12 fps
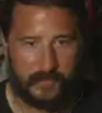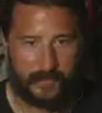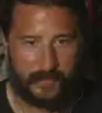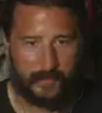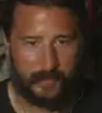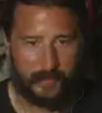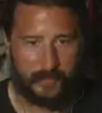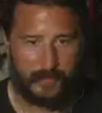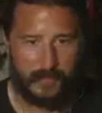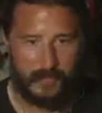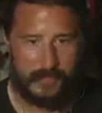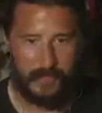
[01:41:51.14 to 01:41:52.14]
Whoops.
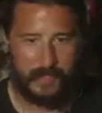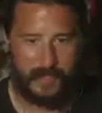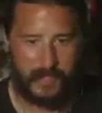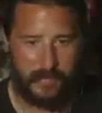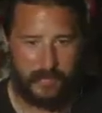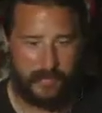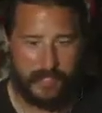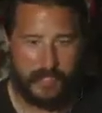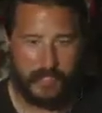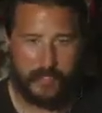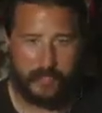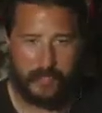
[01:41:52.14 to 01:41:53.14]
It's kind of funny,
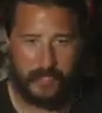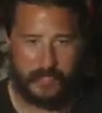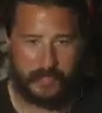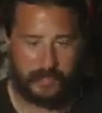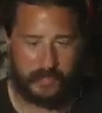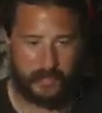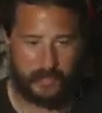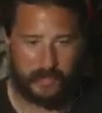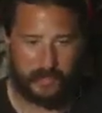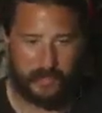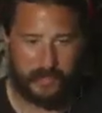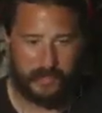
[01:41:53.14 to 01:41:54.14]
though, that, uh,
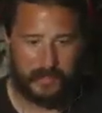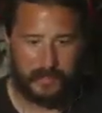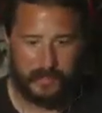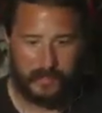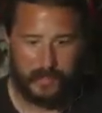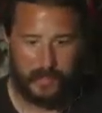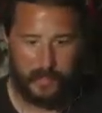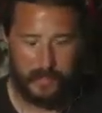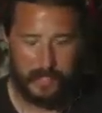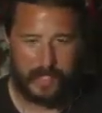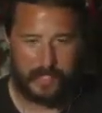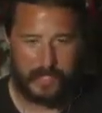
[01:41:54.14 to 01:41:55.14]
you know, back in the